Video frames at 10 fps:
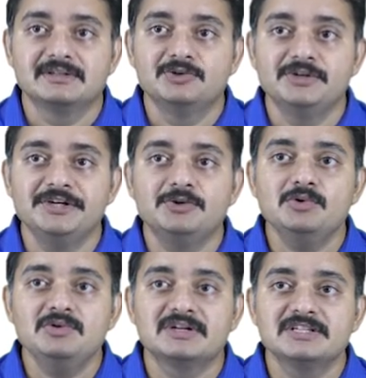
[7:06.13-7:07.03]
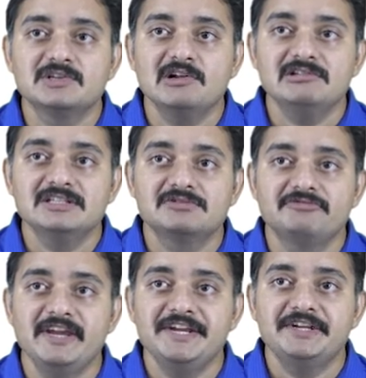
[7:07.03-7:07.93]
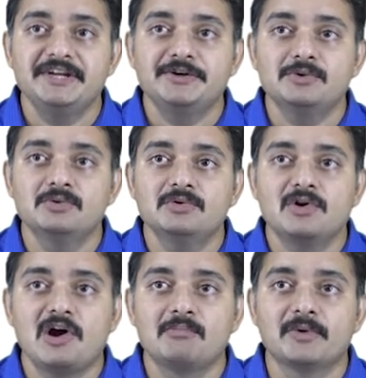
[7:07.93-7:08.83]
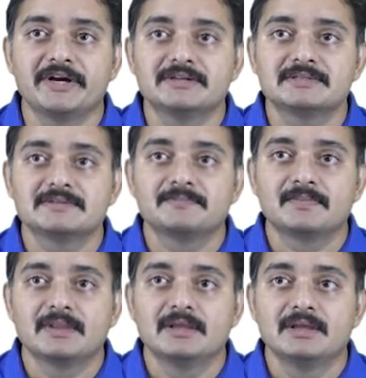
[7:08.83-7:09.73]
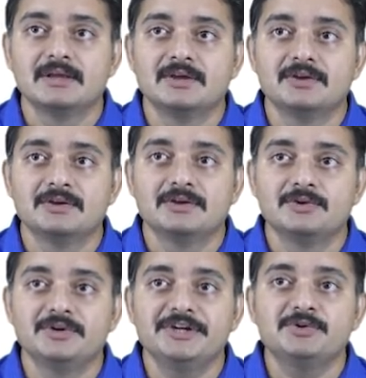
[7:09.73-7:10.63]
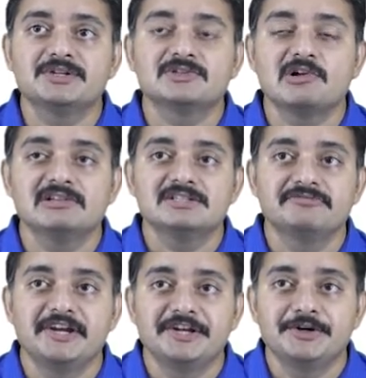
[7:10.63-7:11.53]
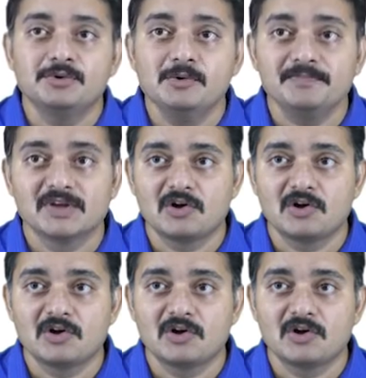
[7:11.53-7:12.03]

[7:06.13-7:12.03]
You need to resolve this weight into components. You need to resolve this weight into